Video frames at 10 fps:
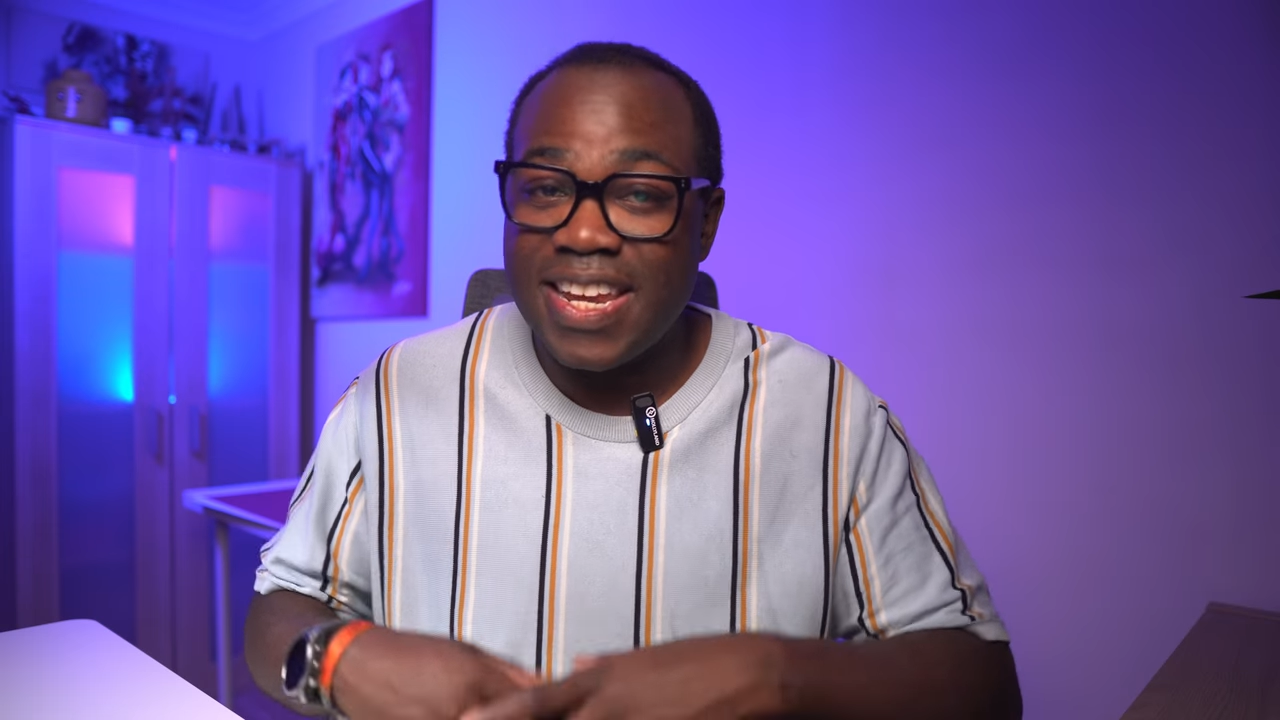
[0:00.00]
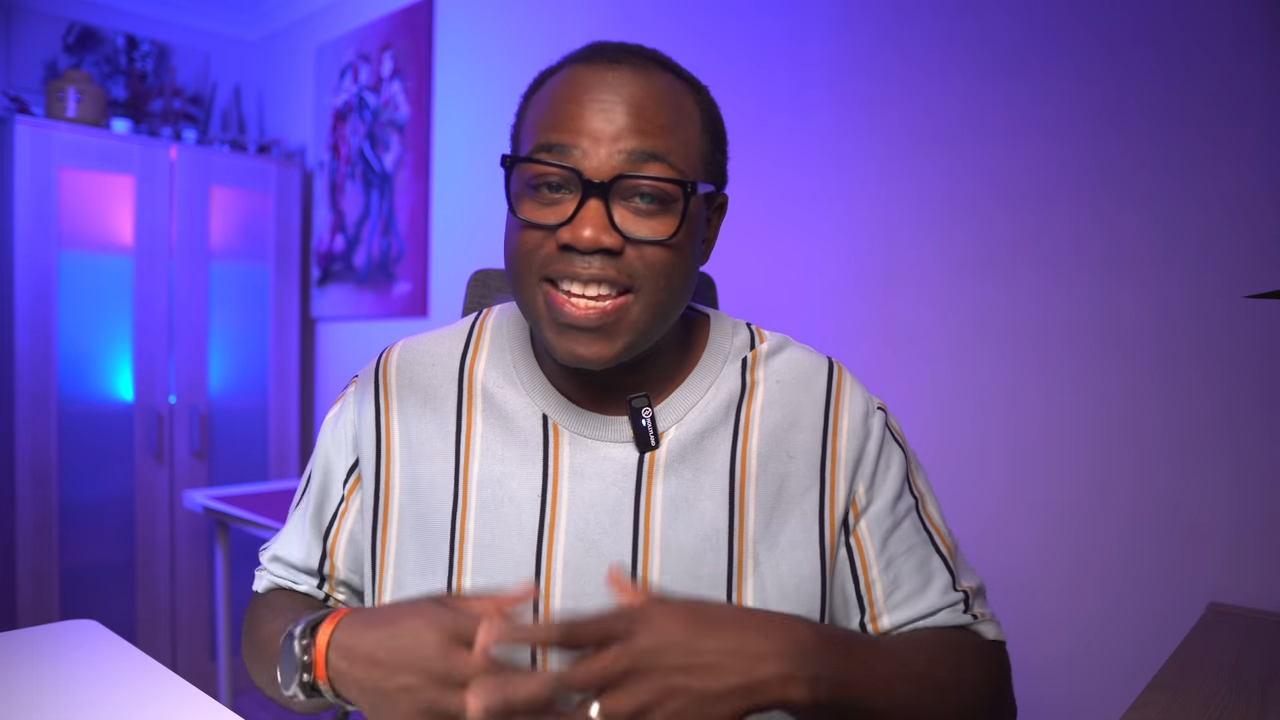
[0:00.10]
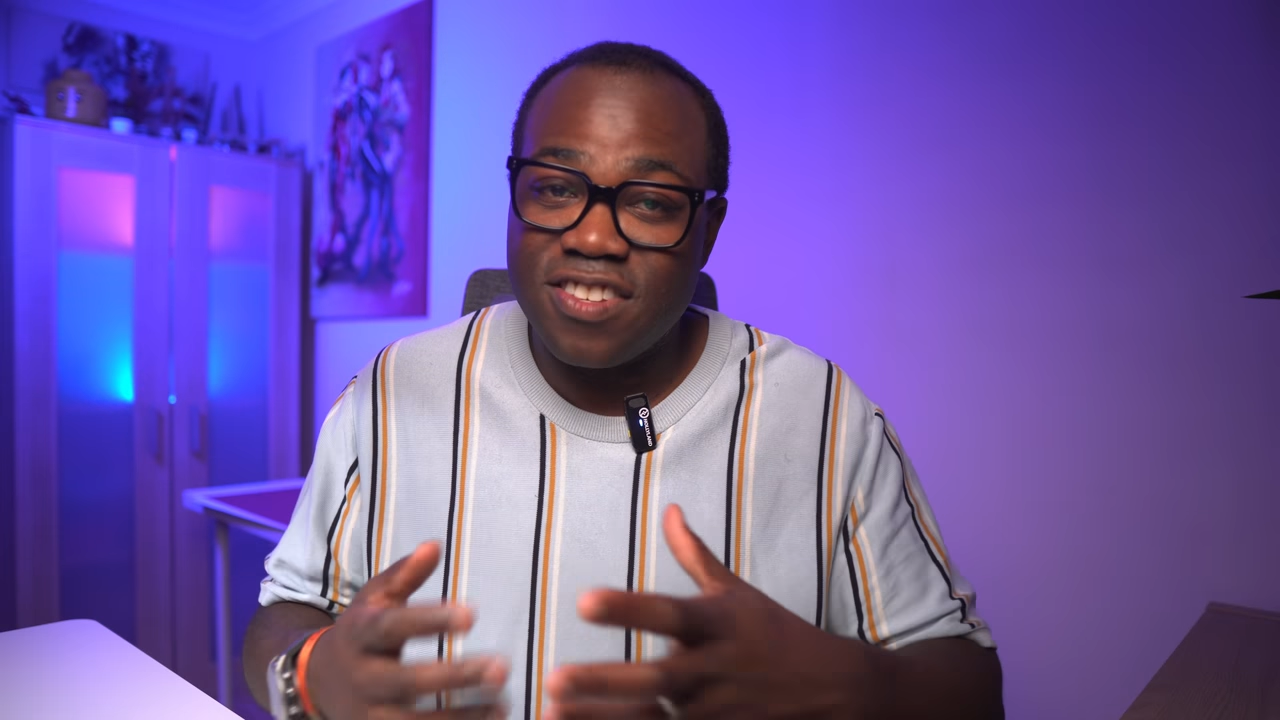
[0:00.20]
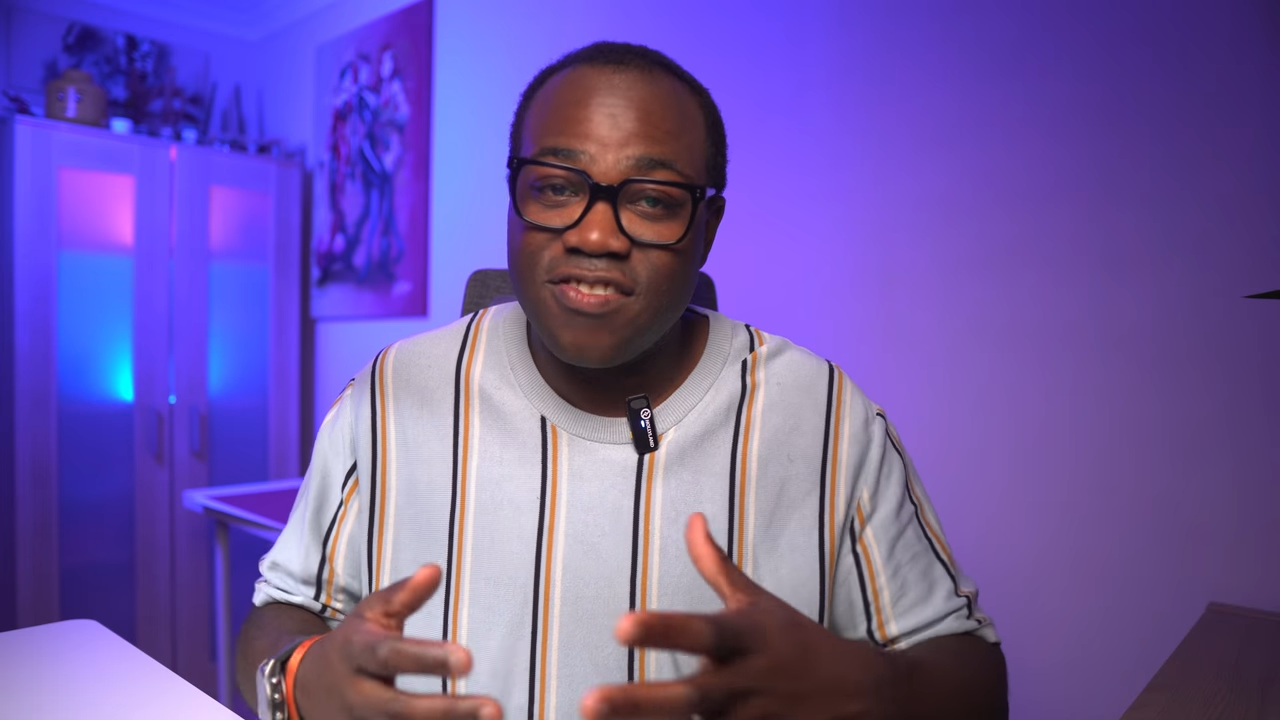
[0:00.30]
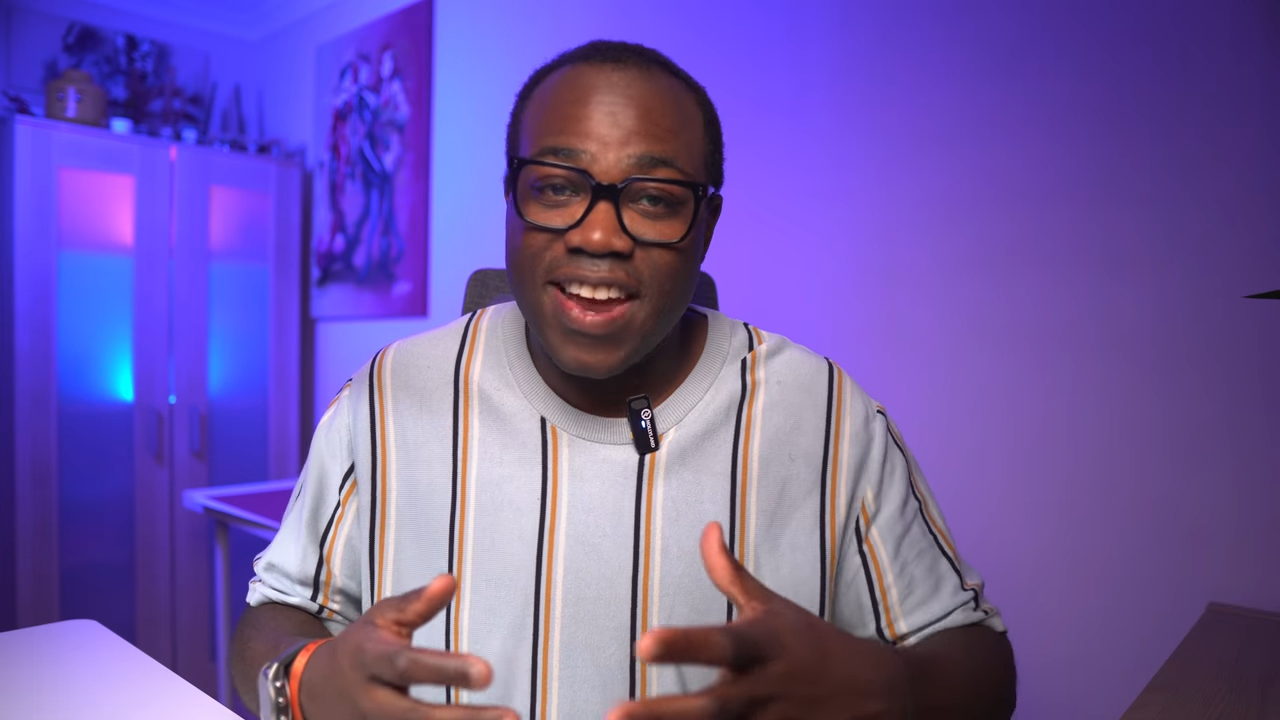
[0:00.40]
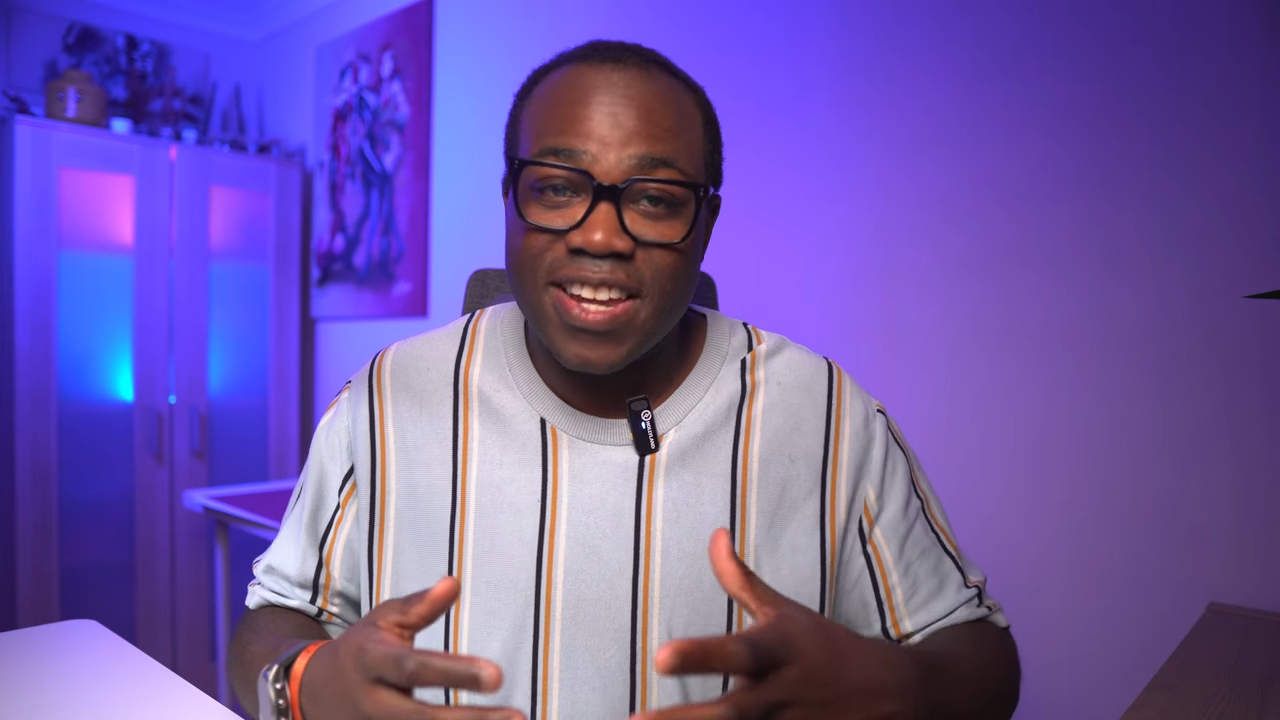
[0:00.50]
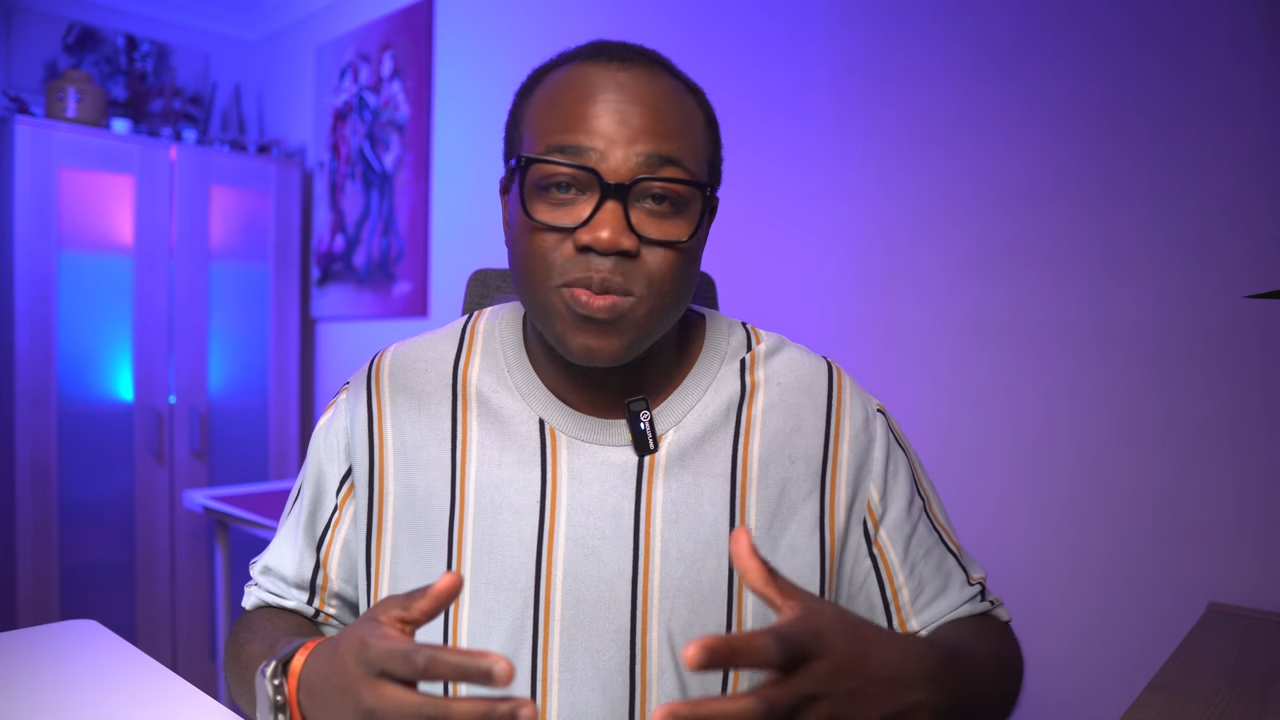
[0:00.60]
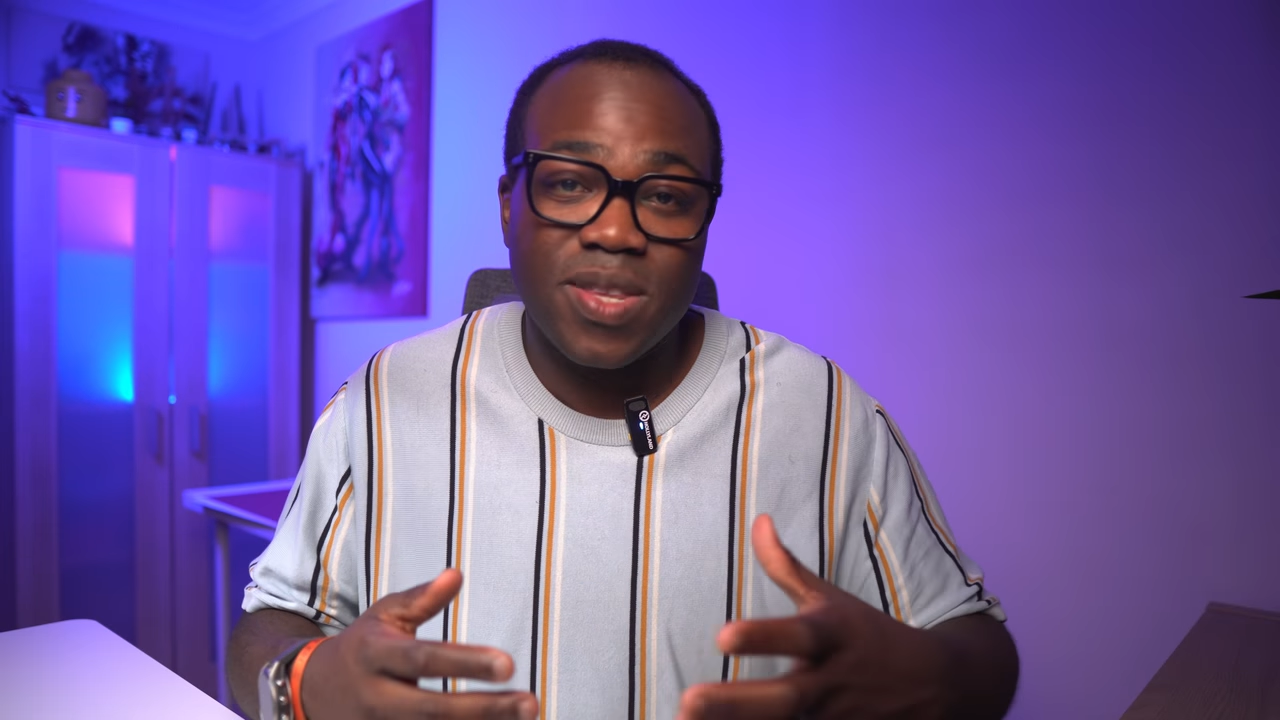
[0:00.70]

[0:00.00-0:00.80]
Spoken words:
interact